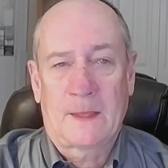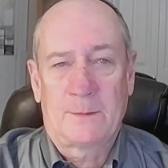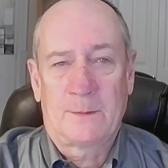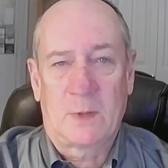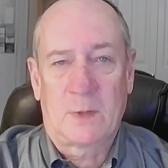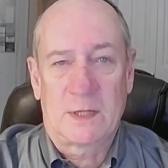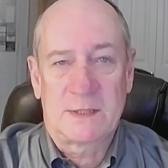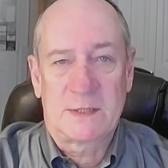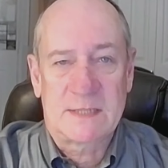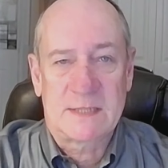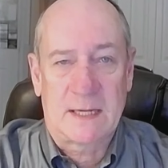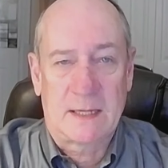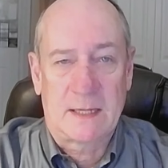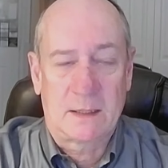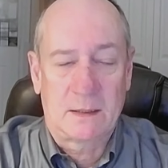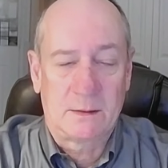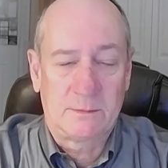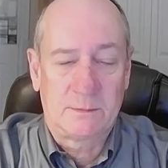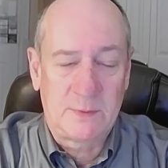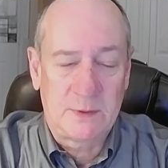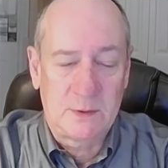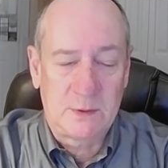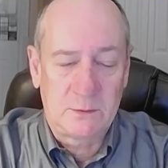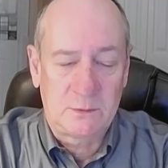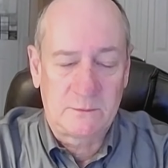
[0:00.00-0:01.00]
Montana,
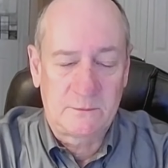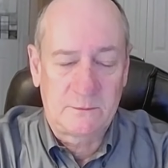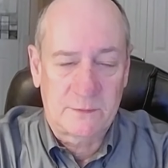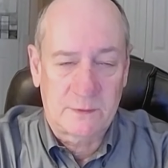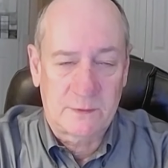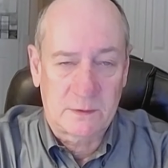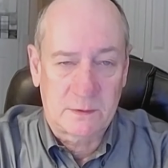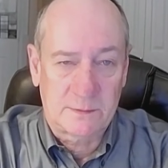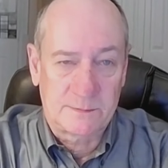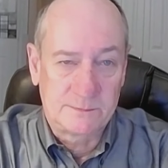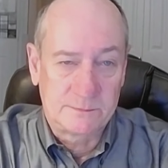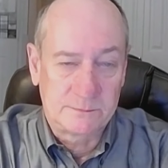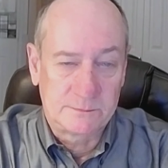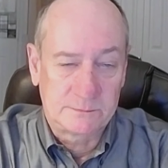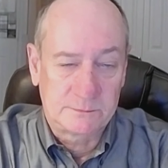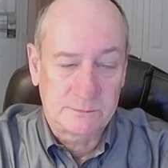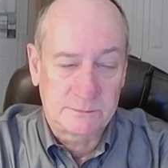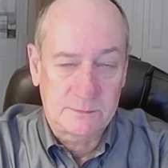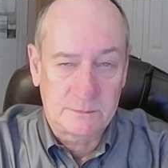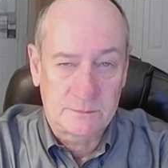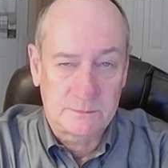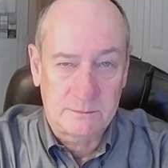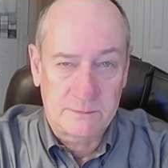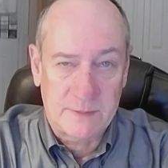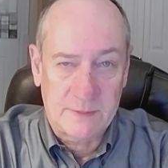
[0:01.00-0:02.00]
and Butte, for
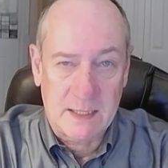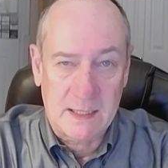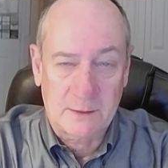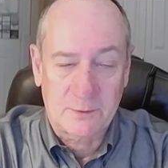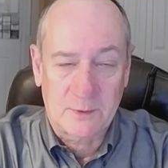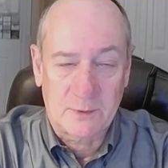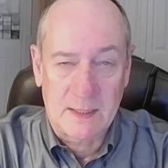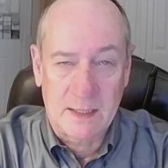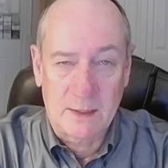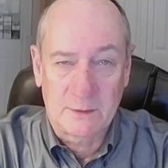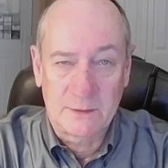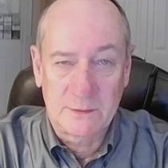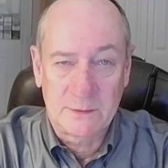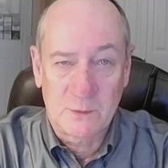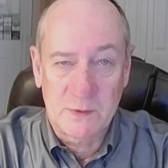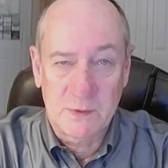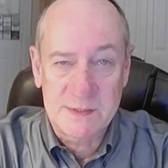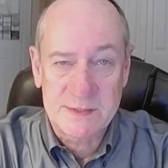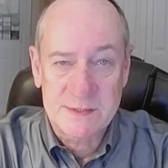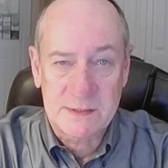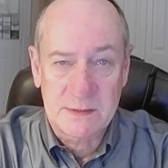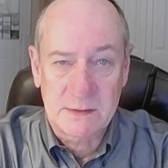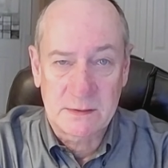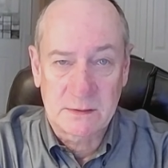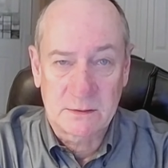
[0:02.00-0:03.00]
background,
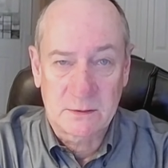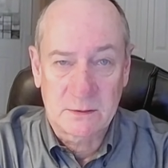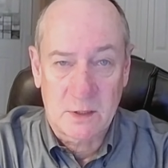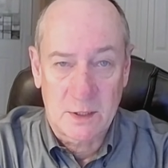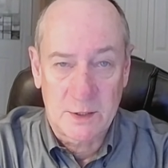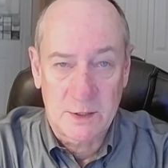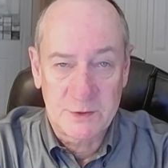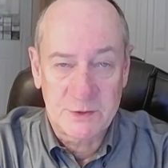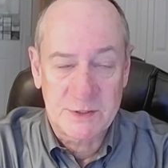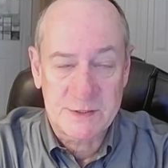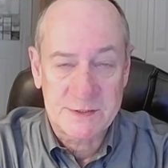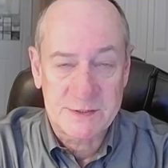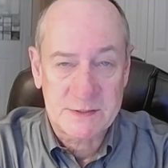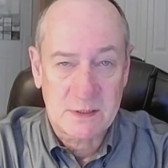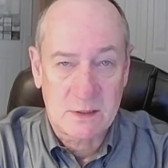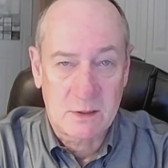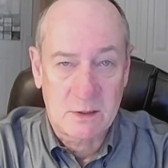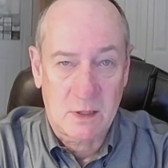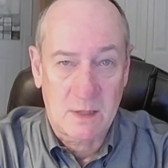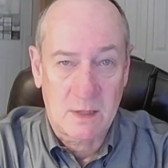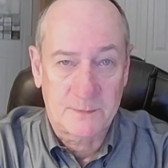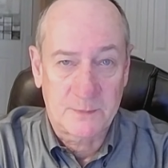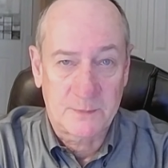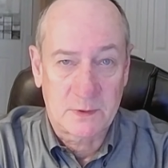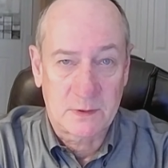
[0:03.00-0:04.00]
was the largest
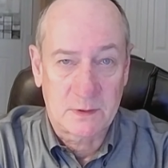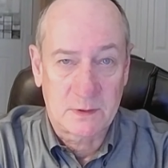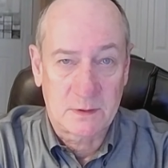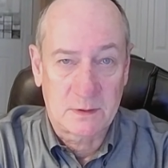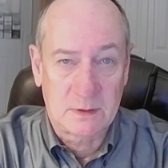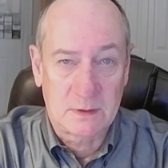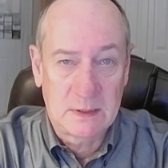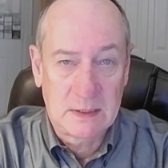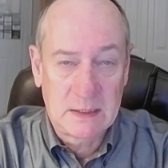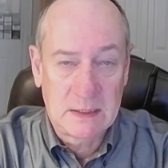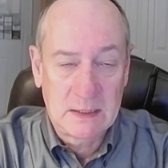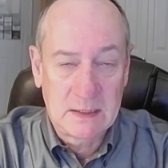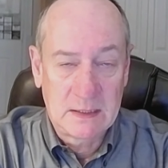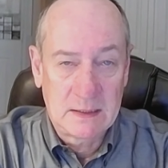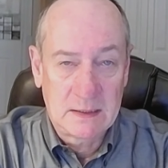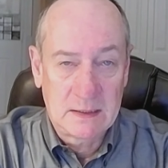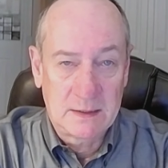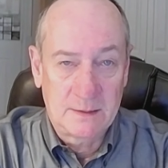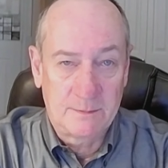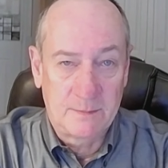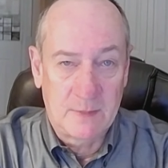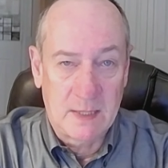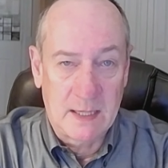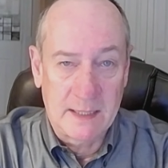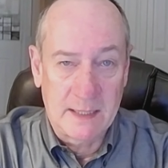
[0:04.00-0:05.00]
copper
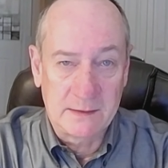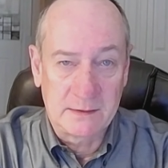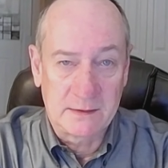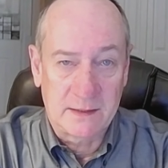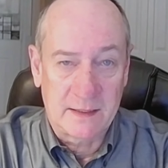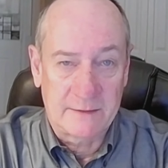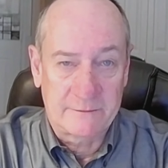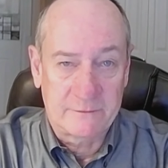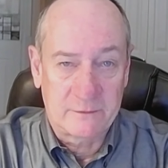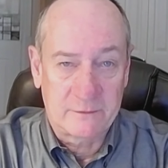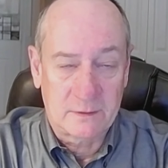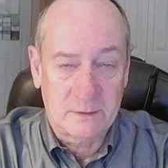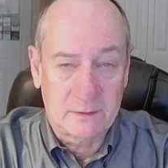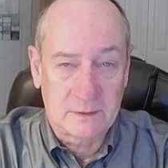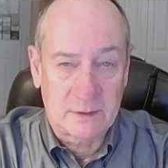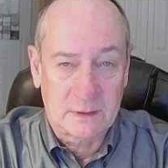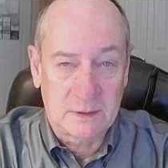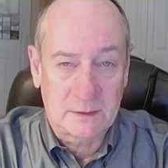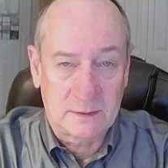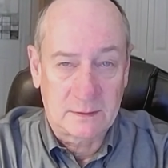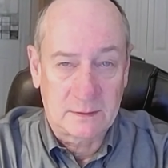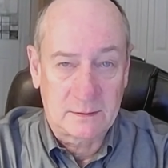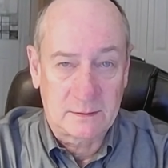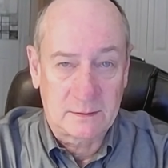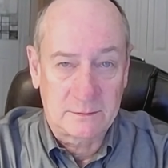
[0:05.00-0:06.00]
mine that
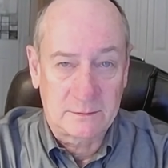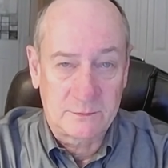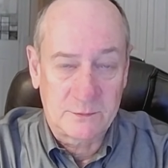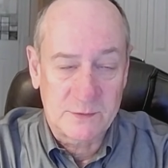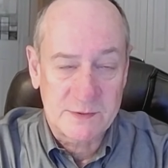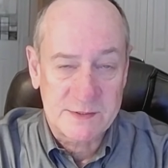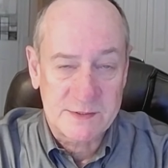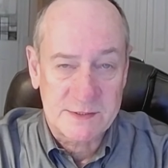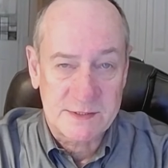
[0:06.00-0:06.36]
ever was